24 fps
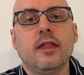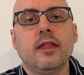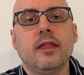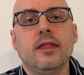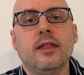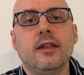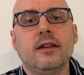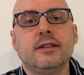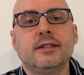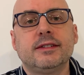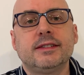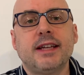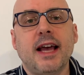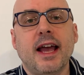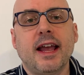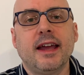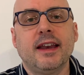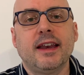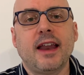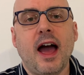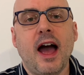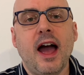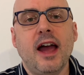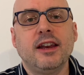The
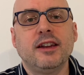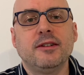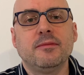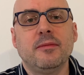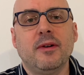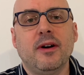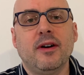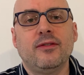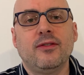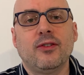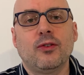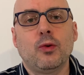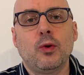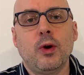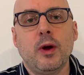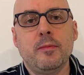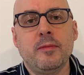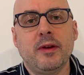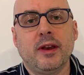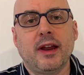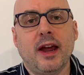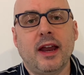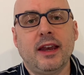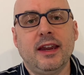second item of
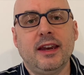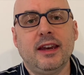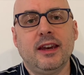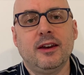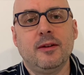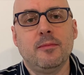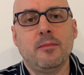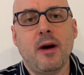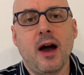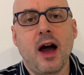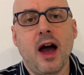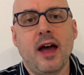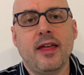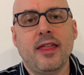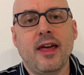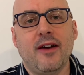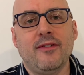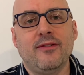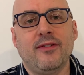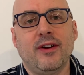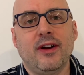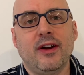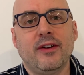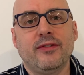equipment I needed to buy
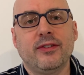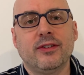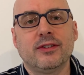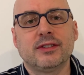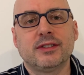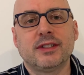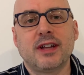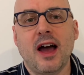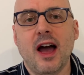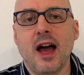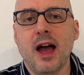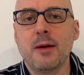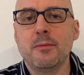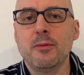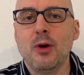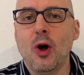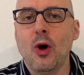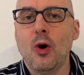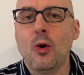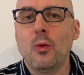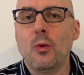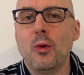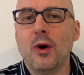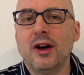that very first time
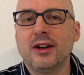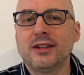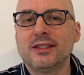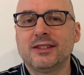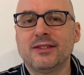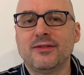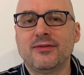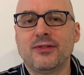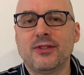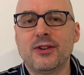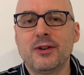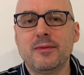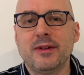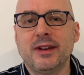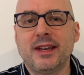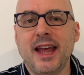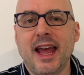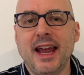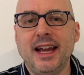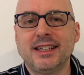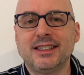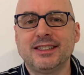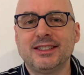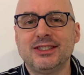was a
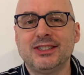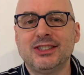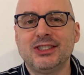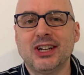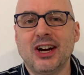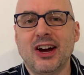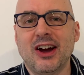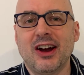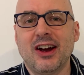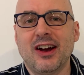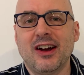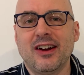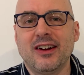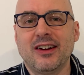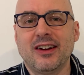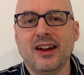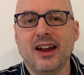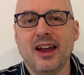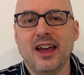fermentation jar.